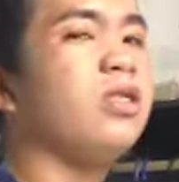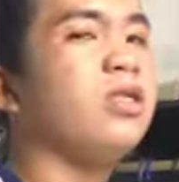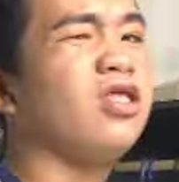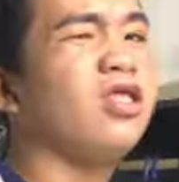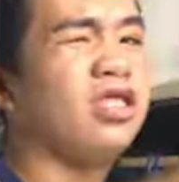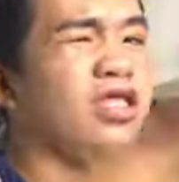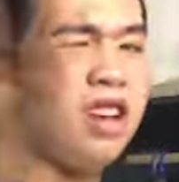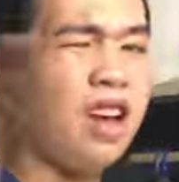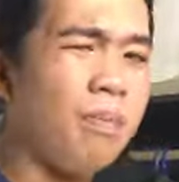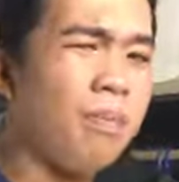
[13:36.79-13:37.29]
a
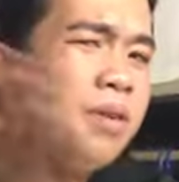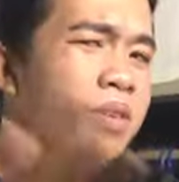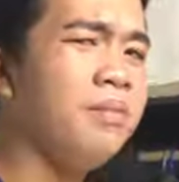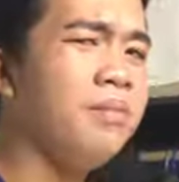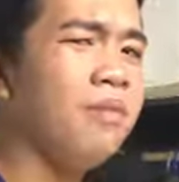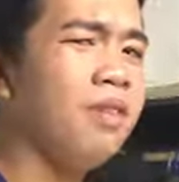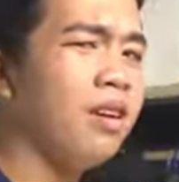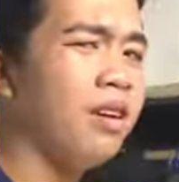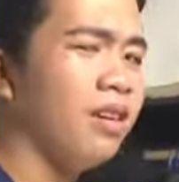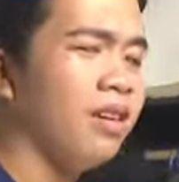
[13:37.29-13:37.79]
shopping
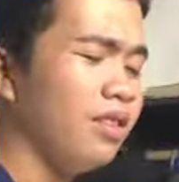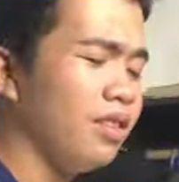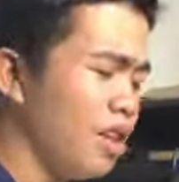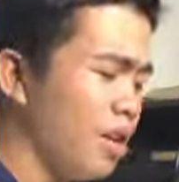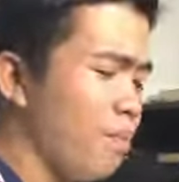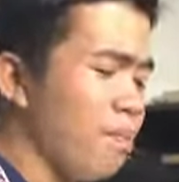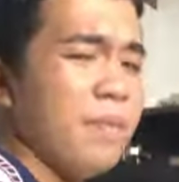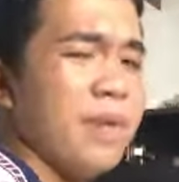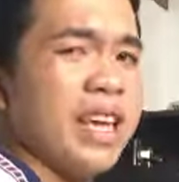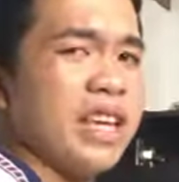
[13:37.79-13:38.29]
mall,
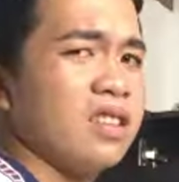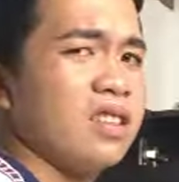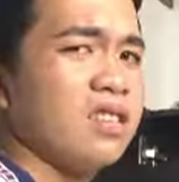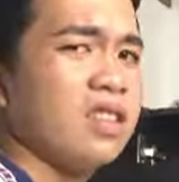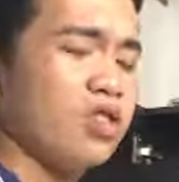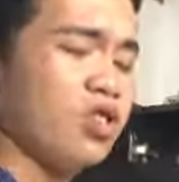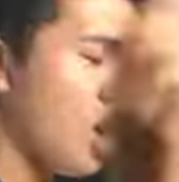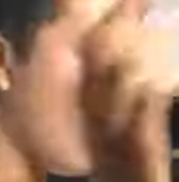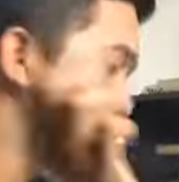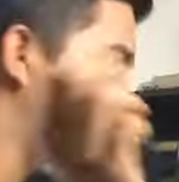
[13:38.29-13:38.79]
a Mix
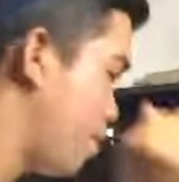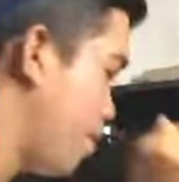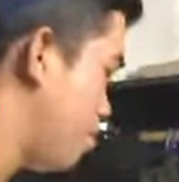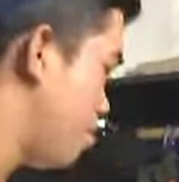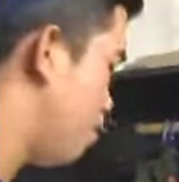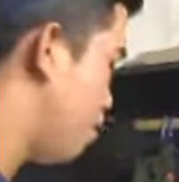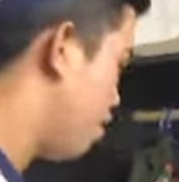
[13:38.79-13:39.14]
shopping